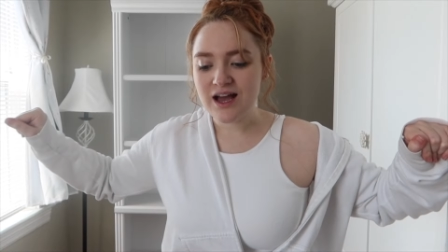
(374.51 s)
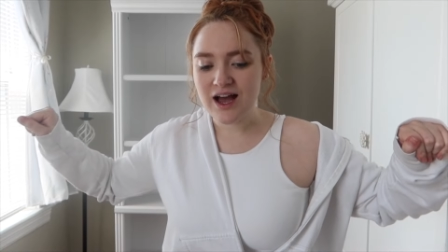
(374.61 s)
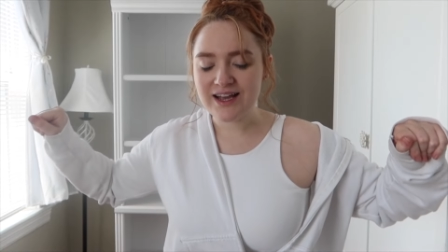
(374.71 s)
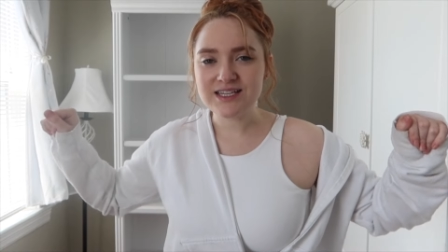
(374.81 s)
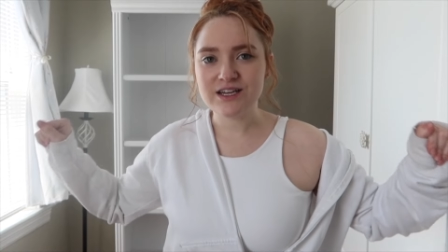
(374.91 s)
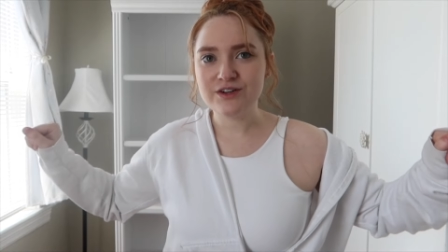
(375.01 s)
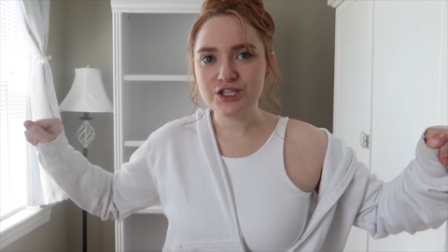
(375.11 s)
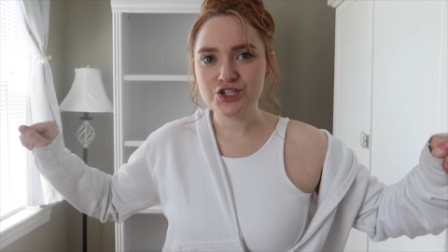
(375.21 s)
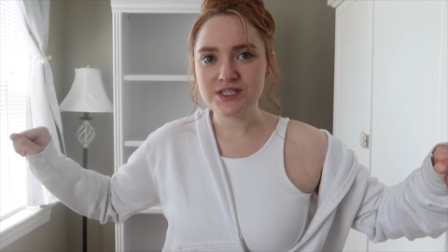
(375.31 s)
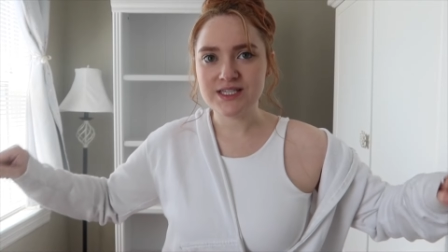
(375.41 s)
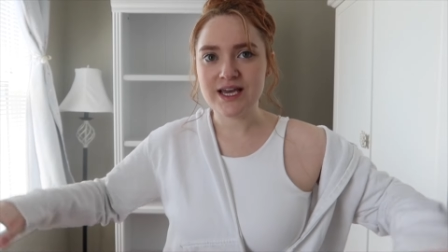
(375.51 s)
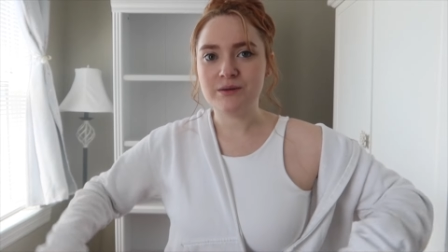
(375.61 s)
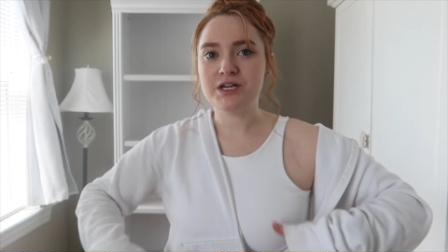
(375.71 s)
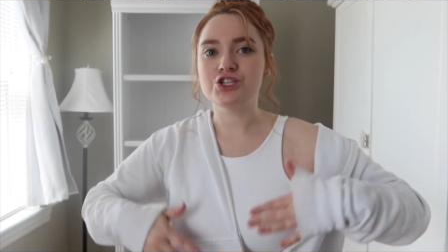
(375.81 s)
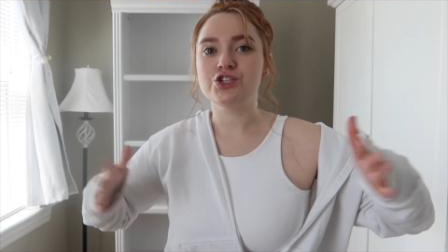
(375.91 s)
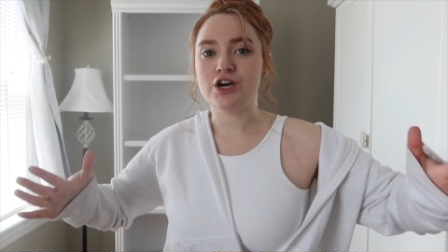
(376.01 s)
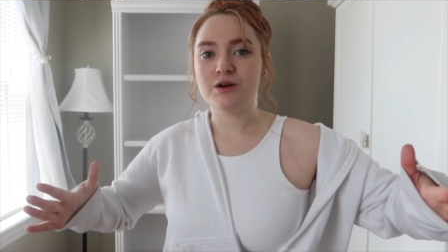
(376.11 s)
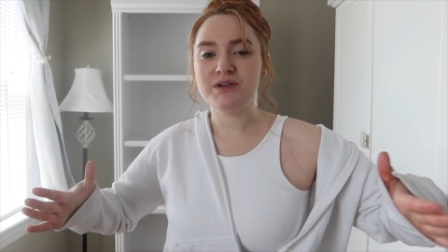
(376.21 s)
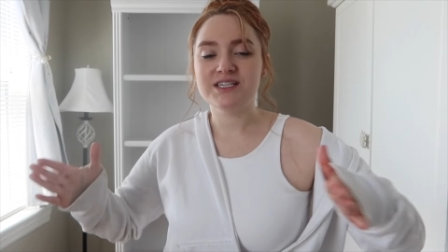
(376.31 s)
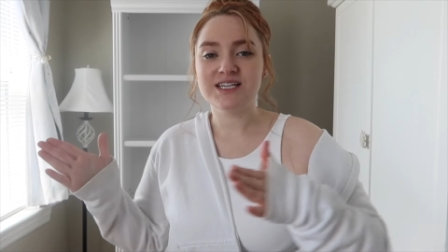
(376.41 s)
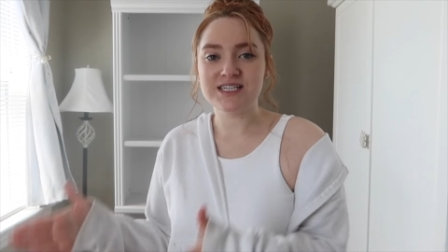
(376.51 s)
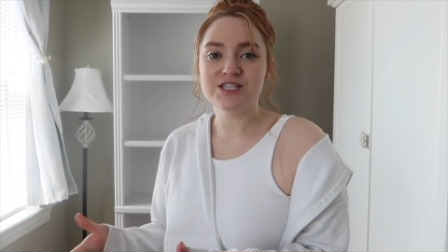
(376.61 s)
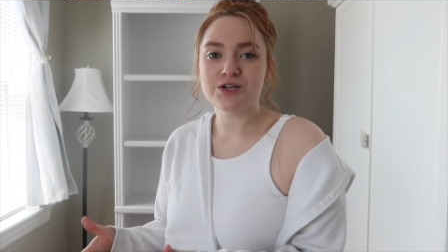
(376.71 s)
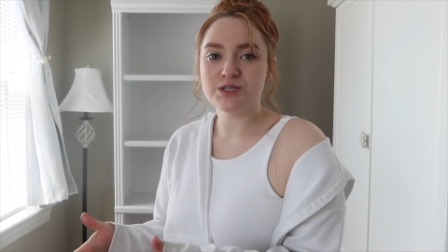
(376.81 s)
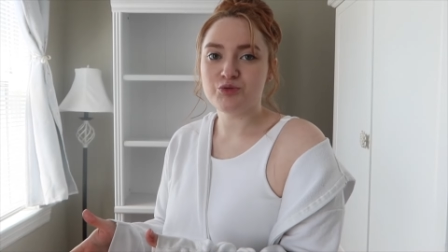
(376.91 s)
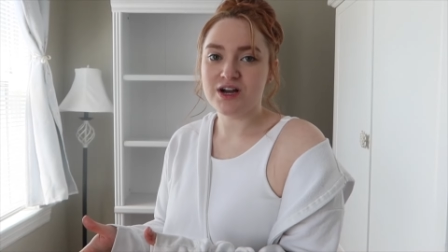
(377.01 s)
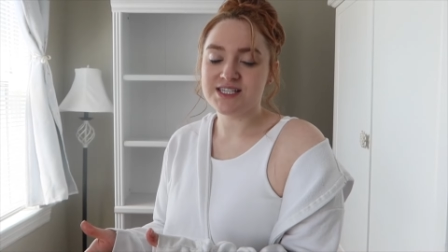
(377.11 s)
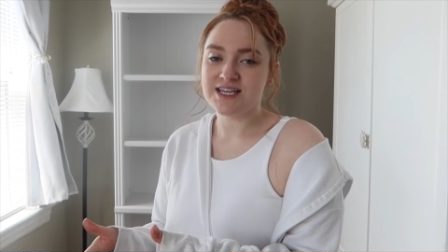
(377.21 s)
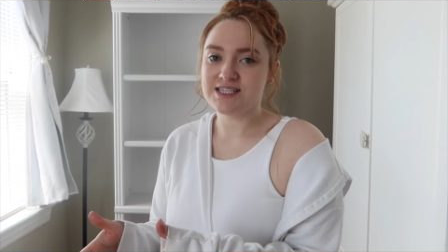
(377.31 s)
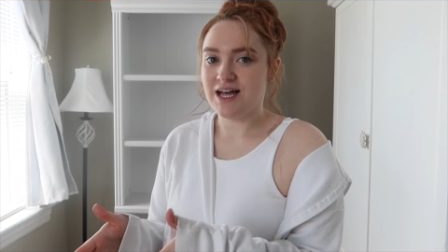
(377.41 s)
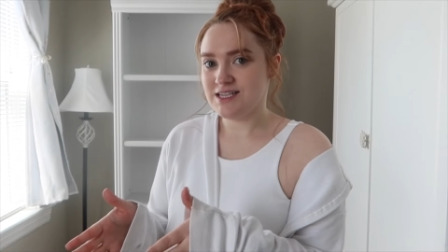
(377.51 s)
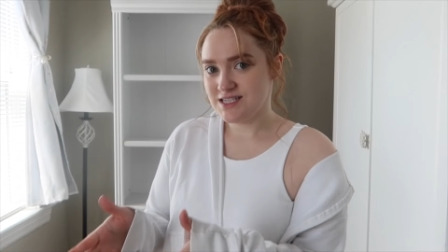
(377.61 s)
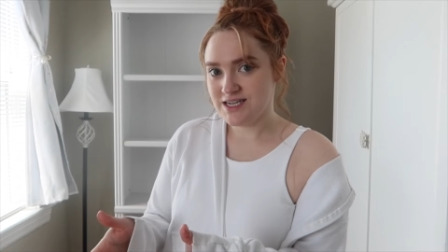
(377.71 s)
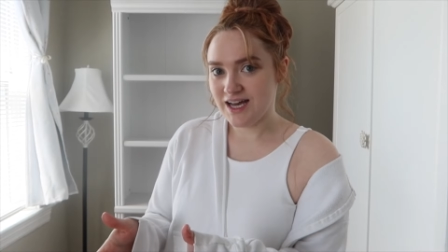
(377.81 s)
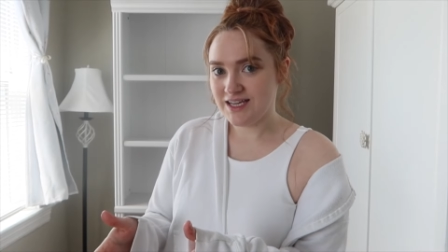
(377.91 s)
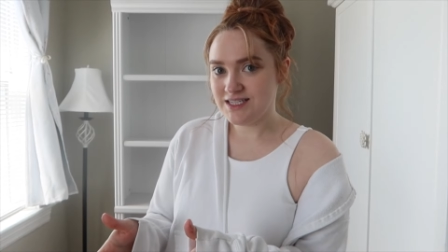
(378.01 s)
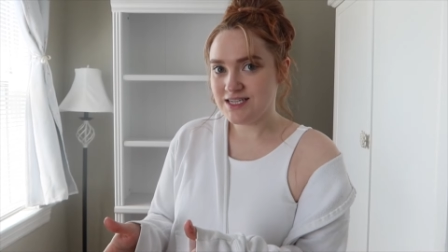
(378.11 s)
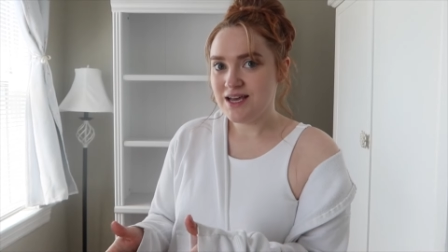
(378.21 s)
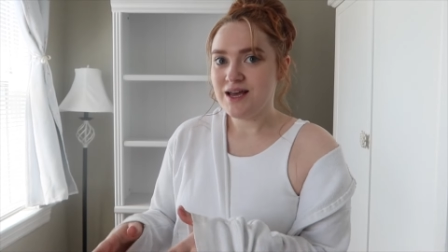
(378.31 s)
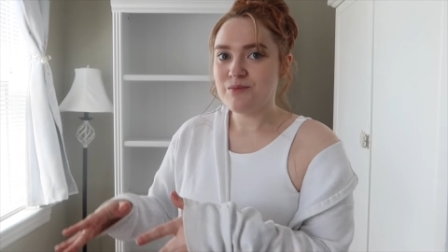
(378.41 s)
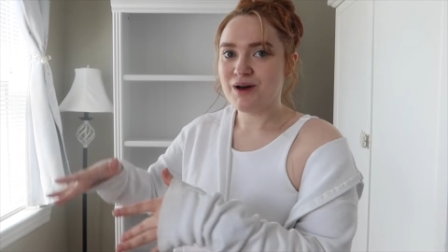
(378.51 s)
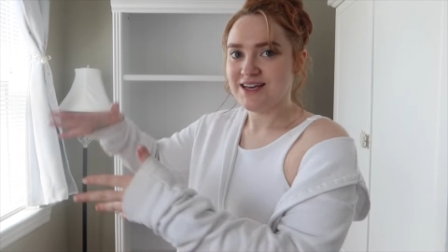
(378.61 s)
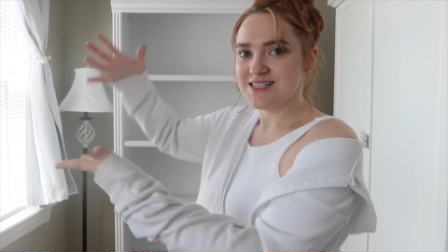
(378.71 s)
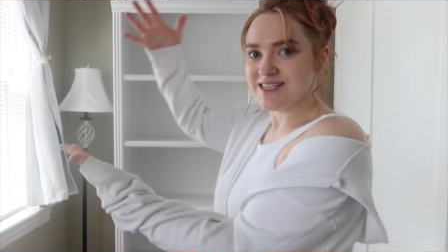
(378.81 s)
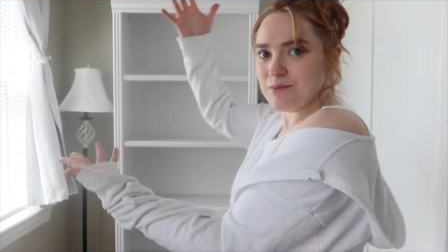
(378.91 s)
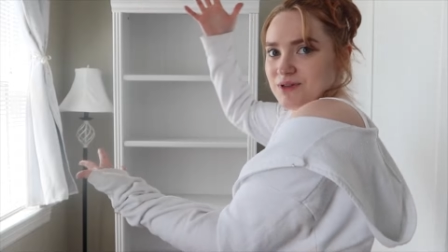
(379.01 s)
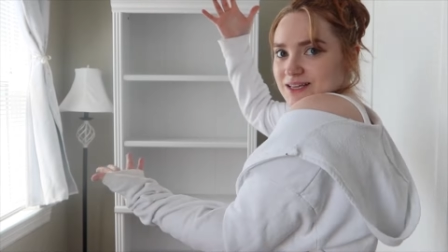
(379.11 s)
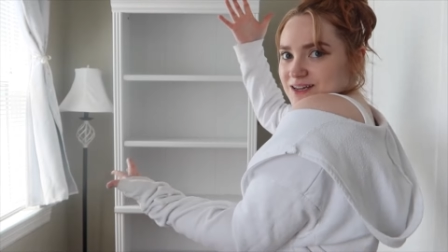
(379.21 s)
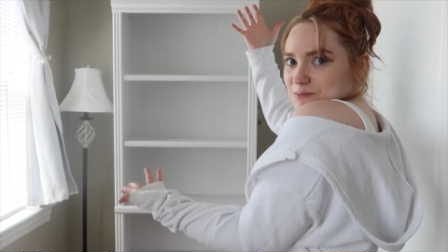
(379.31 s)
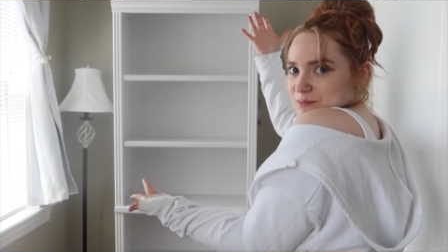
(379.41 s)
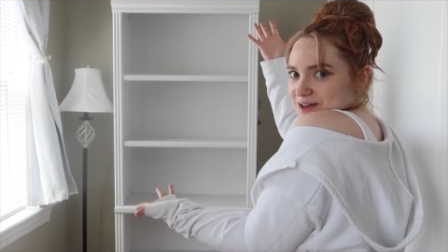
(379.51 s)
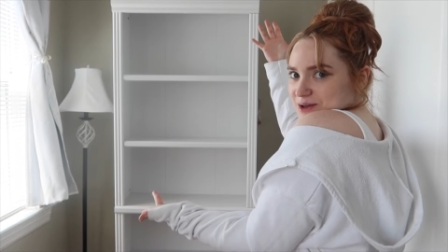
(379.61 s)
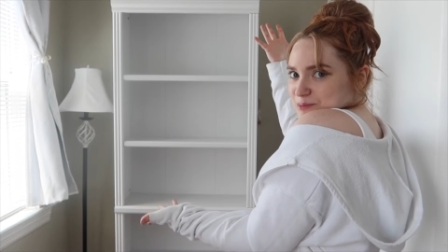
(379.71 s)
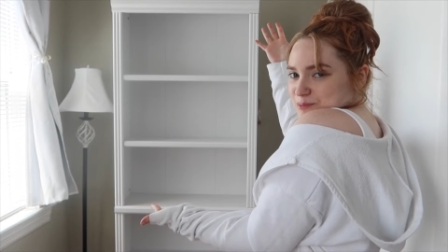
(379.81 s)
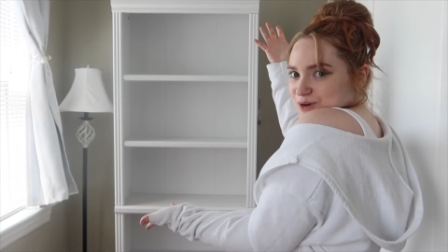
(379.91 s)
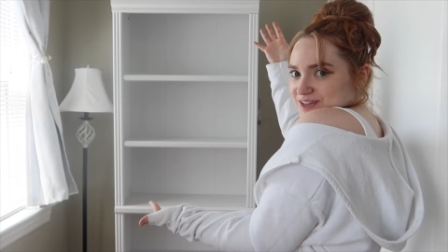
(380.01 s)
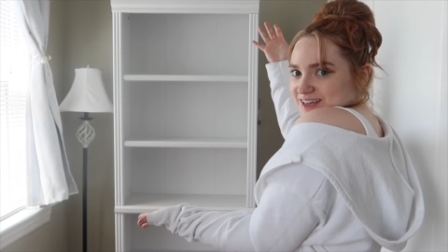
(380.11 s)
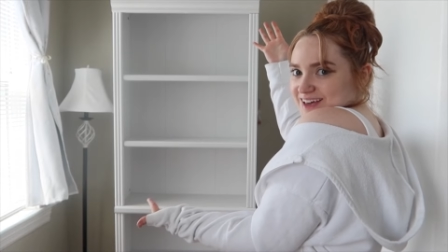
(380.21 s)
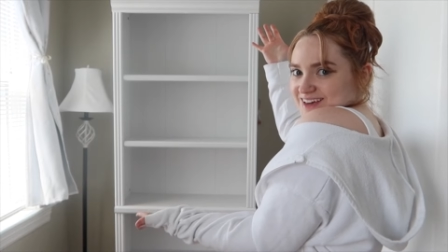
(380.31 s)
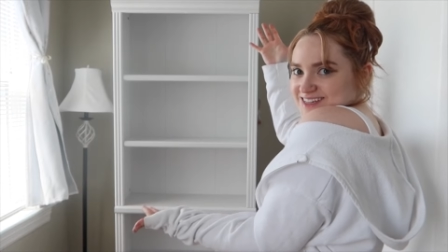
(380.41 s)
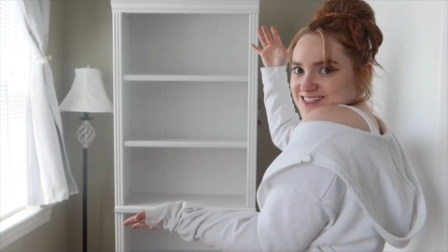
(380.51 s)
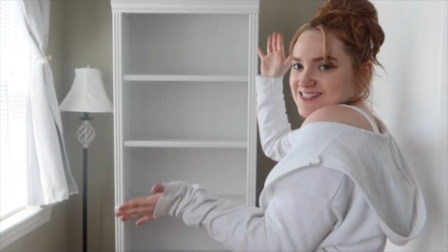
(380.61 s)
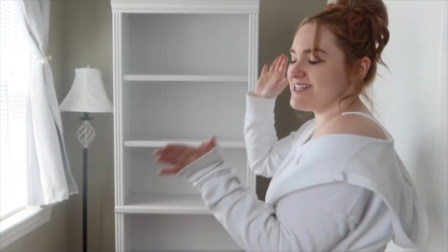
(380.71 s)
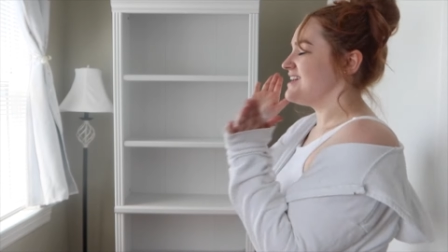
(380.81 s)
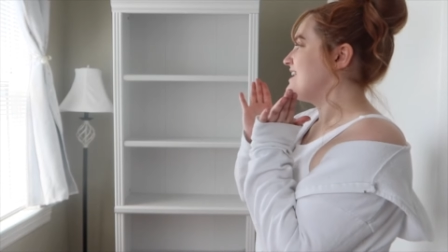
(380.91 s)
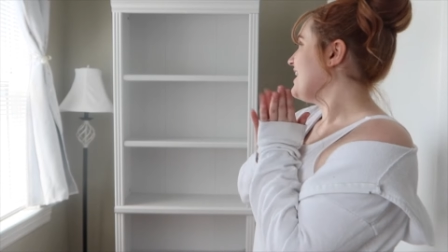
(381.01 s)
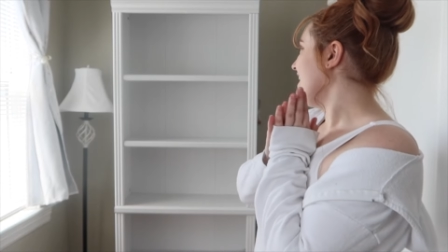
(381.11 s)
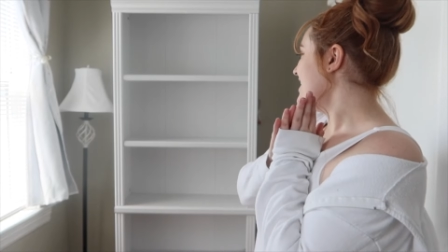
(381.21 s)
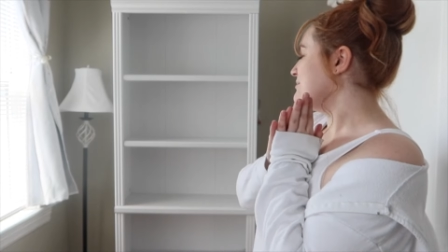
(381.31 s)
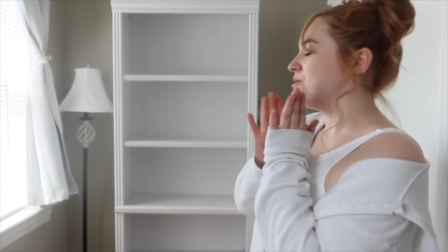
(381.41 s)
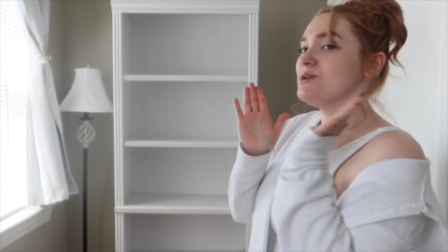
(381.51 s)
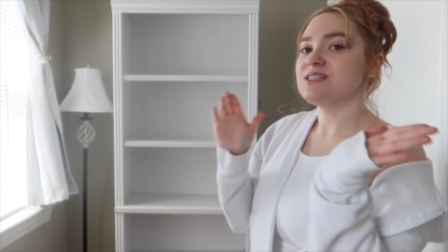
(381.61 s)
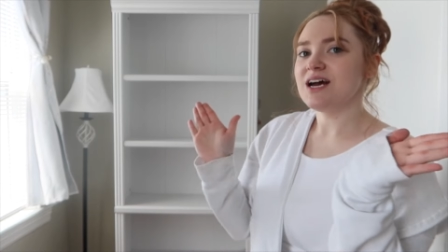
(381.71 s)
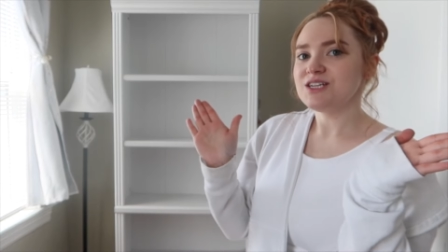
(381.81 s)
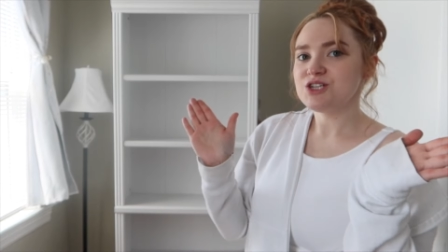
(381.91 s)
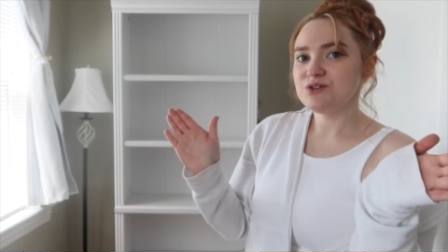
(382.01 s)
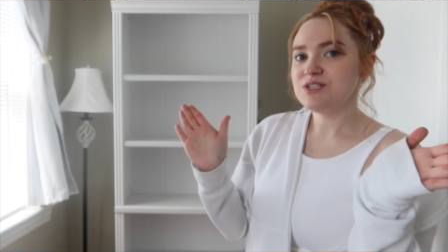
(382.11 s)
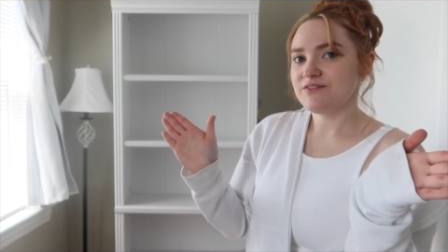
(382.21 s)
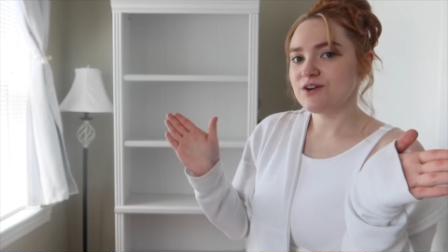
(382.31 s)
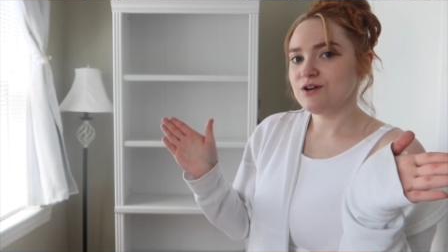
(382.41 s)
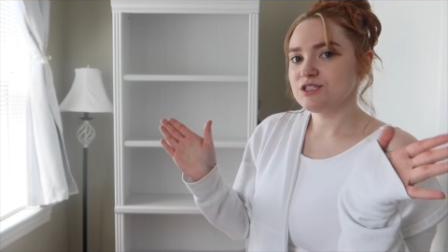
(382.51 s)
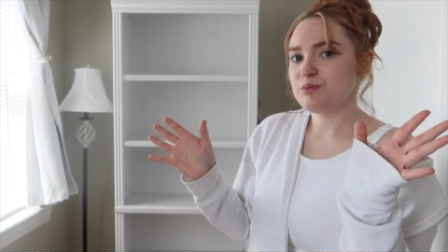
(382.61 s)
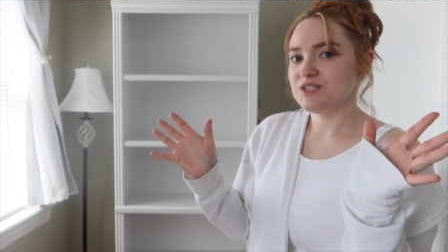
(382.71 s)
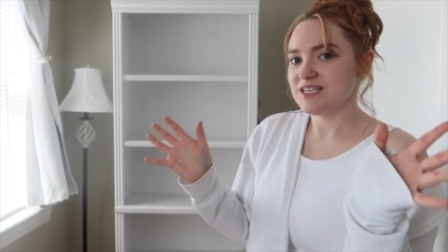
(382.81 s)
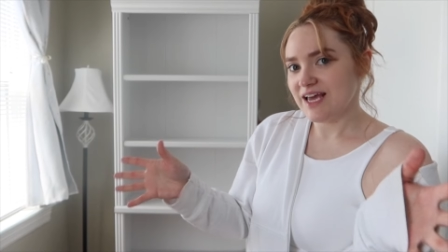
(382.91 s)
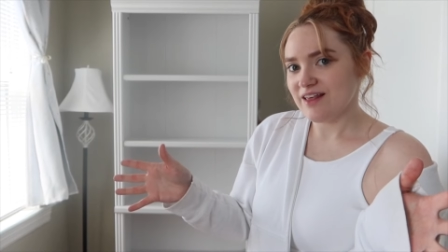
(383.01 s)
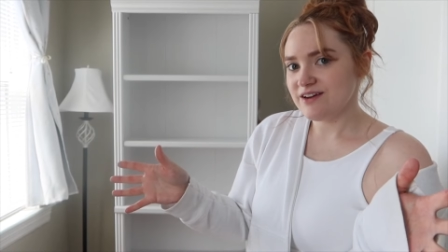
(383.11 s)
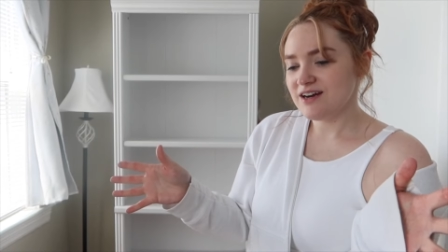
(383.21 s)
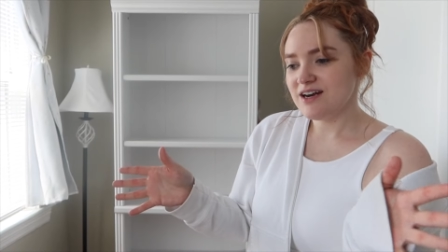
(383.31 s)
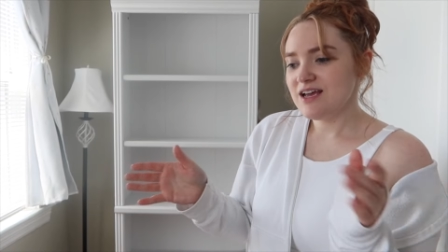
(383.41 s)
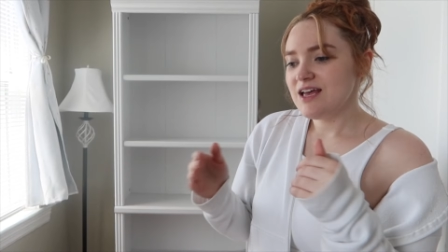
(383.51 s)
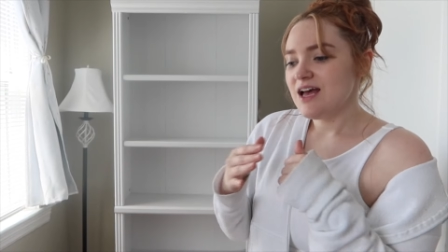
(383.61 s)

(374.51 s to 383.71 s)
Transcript: I guess I really shouldn't say I'm gonna start because I did start the process last night by assembling my bookcase. Um, it was not too difficult to put together.